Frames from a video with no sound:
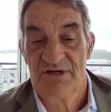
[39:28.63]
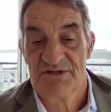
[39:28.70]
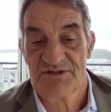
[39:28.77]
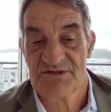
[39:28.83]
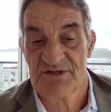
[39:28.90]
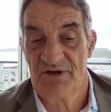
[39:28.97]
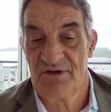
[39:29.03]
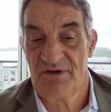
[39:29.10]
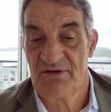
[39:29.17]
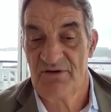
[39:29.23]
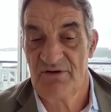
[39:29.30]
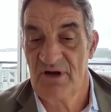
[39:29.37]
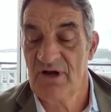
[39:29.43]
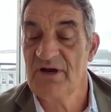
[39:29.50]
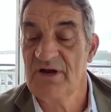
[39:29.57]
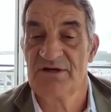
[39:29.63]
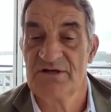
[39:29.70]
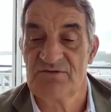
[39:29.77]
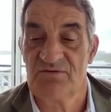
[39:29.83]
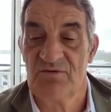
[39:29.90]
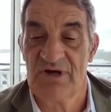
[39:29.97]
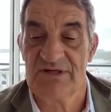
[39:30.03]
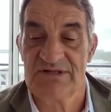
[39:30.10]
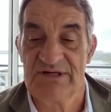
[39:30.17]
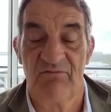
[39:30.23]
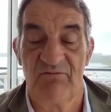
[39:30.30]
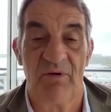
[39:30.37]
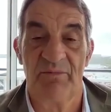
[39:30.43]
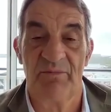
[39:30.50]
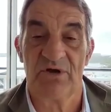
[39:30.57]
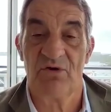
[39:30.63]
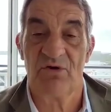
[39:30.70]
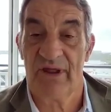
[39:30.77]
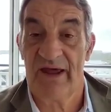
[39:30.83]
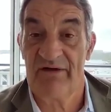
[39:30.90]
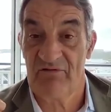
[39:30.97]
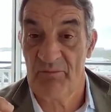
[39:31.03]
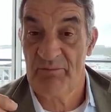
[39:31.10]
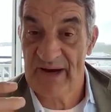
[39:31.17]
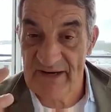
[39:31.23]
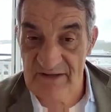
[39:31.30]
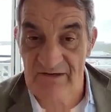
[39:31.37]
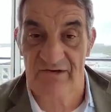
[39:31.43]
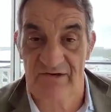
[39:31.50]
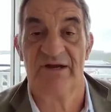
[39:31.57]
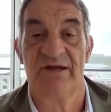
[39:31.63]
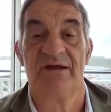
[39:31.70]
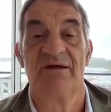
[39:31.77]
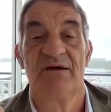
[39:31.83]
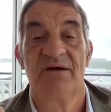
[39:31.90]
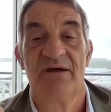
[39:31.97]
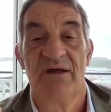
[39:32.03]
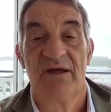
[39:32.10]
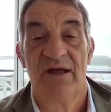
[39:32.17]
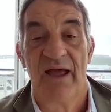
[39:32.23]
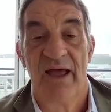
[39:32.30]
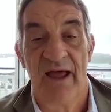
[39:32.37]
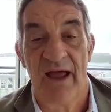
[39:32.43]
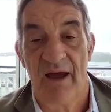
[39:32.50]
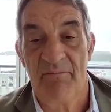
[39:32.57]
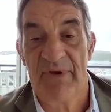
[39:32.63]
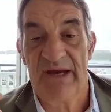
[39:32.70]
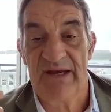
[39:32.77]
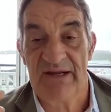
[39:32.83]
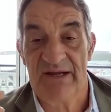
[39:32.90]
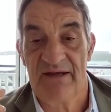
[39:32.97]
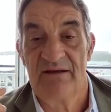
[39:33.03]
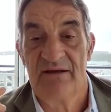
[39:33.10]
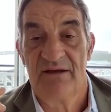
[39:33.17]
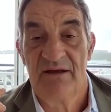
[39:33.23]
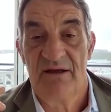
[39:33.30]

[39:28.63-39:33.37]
So a lot of these wines have what we call, they have a pedigree, meaning,